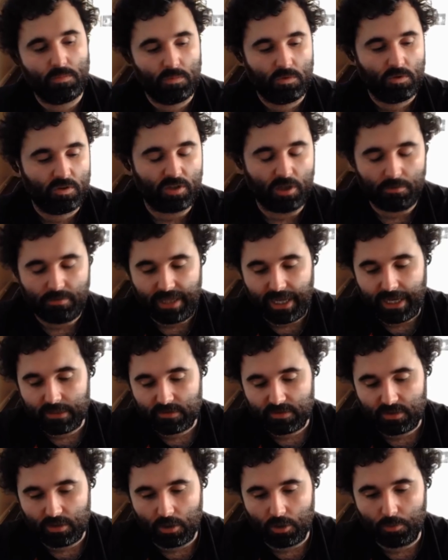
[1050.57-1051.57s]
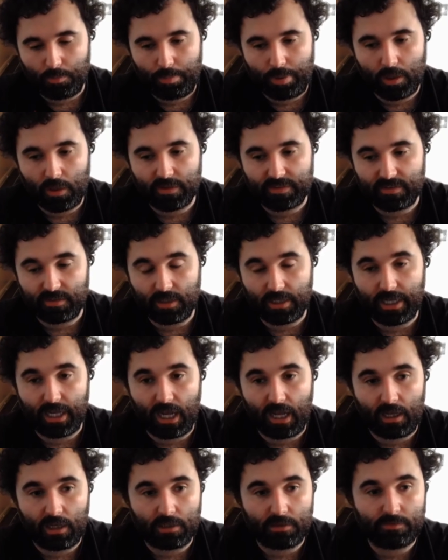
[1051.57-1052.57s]
So personally,
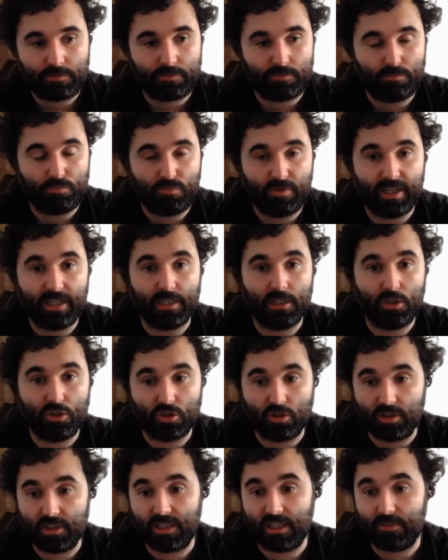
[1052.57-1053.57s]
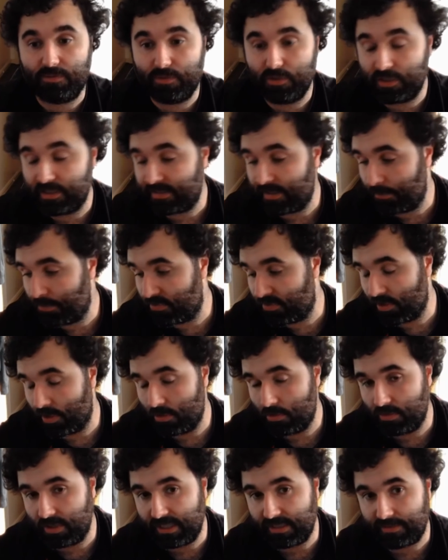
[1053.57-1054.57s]
I've really enjoyed that first
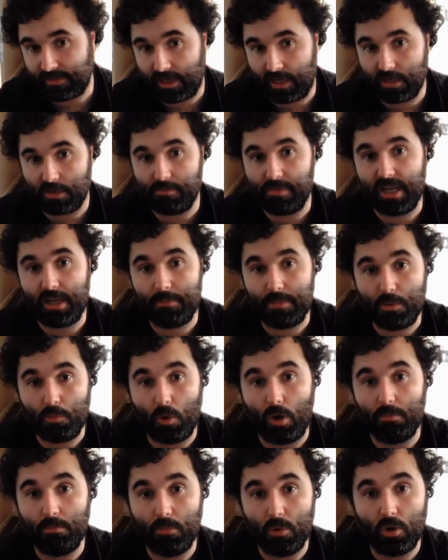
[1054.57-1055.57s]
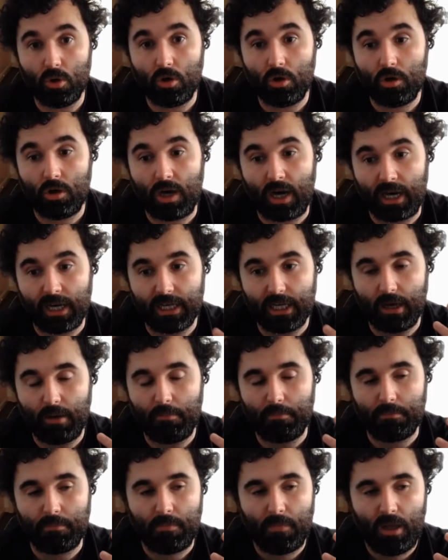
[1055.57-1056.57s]
episode. It's kind of made me want more.
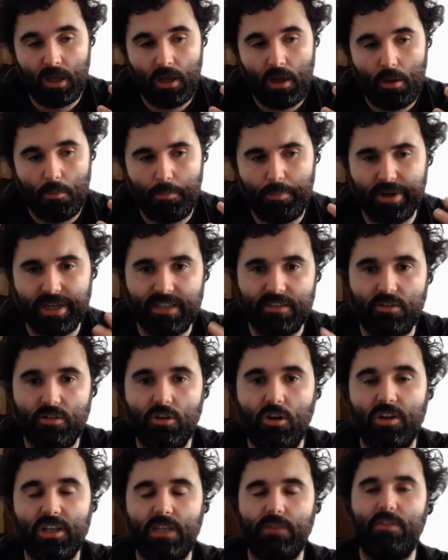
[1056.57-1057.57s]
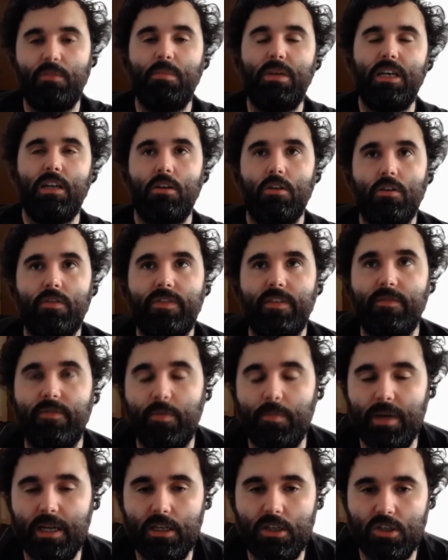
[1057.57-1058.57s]
But it's not giving me enough
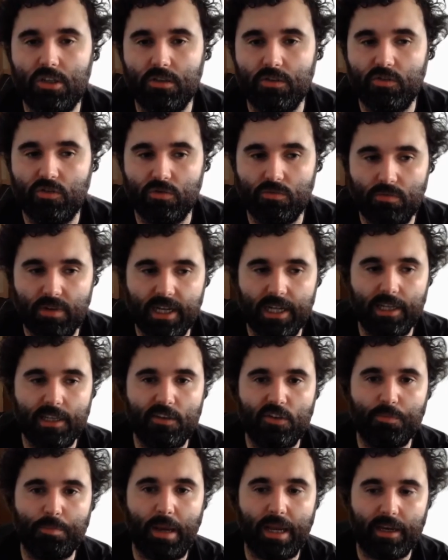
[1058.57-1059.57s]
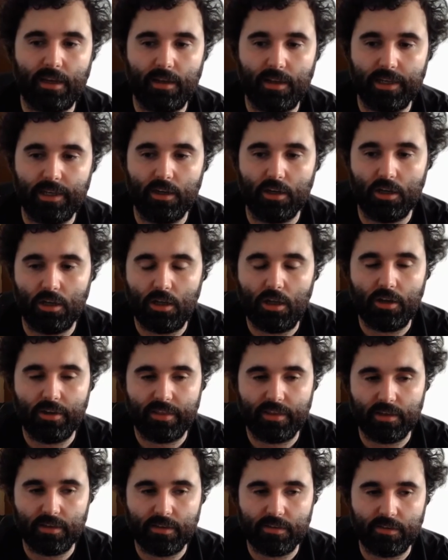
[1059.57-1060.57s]
information to really speculate on a lot of
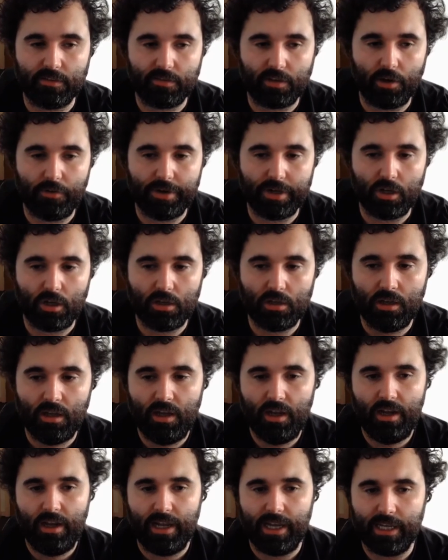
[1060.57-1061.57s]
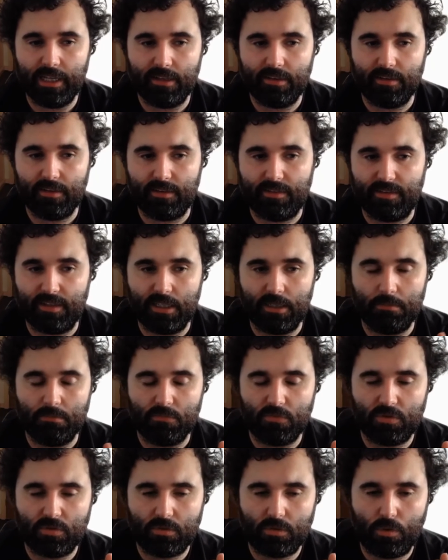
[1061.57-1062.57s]
things that's going on. It
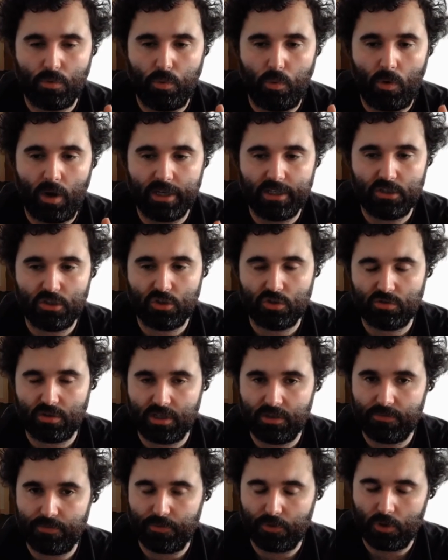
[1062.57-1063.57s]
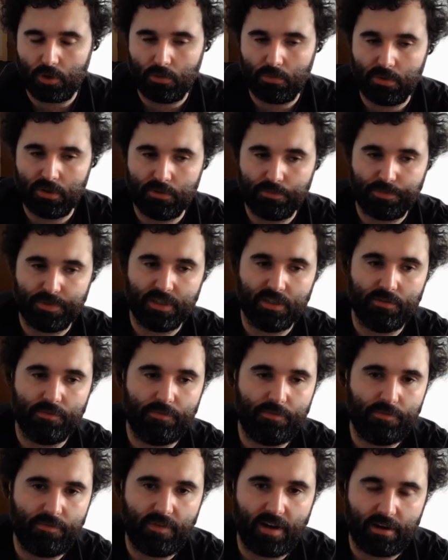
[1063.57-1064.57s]
seems quite straightforward, with a
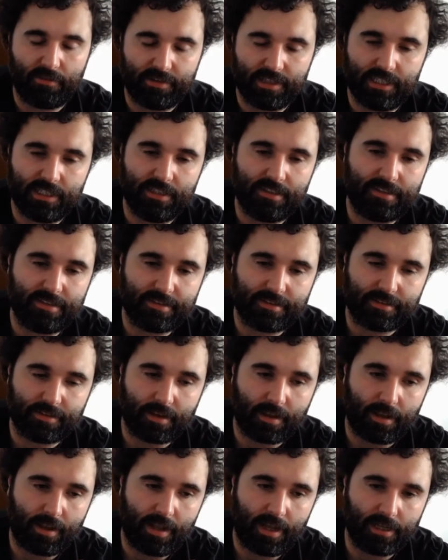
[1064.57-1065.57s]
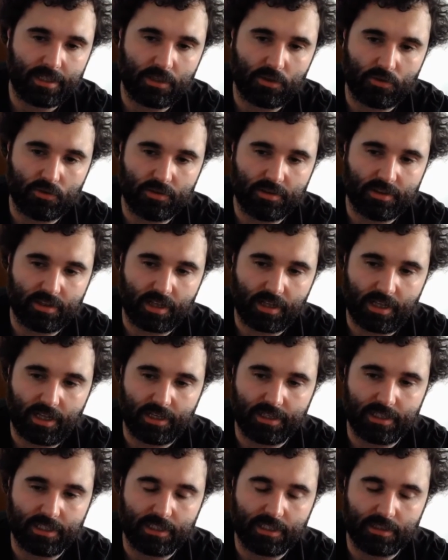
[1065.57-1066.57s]
very slight
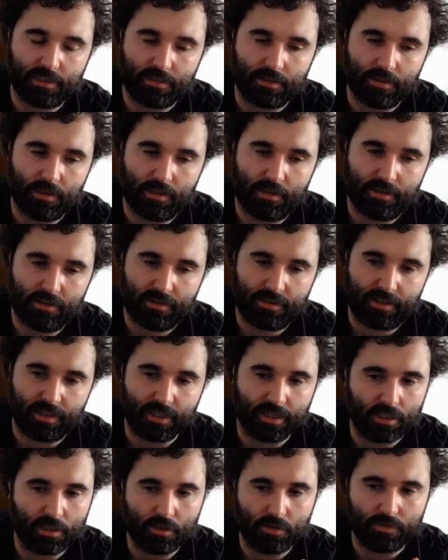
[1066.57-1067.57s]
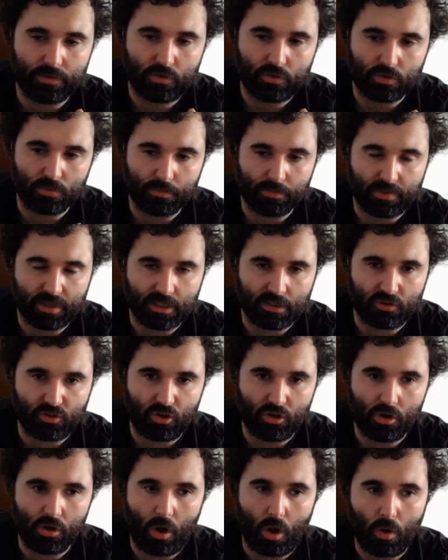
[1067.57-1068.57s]
underlying thing of something's
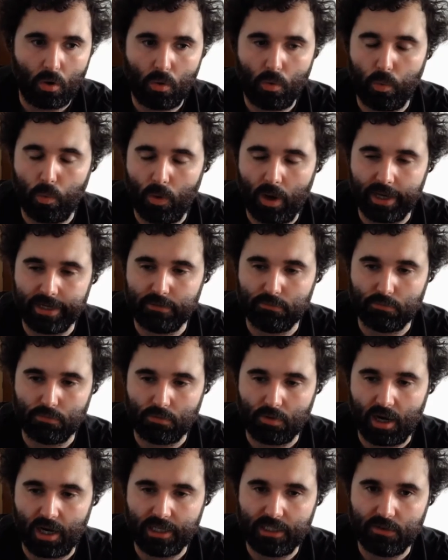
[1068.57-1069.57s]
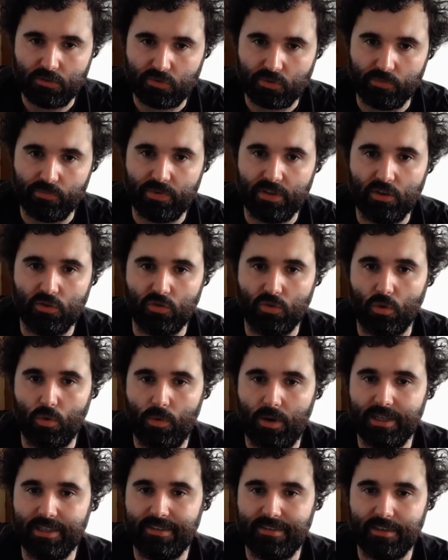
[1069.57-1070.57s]
not quite right. Something doesn't
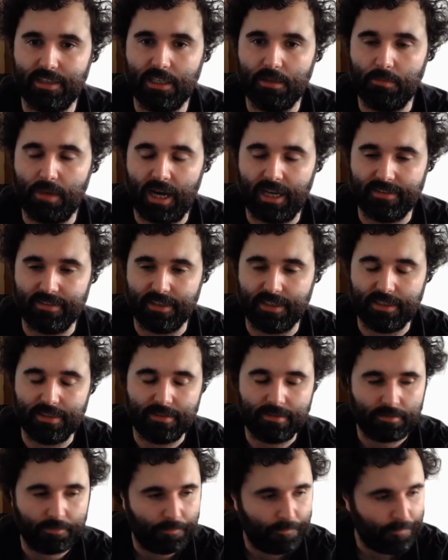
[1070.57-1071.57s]
quite seem as it is.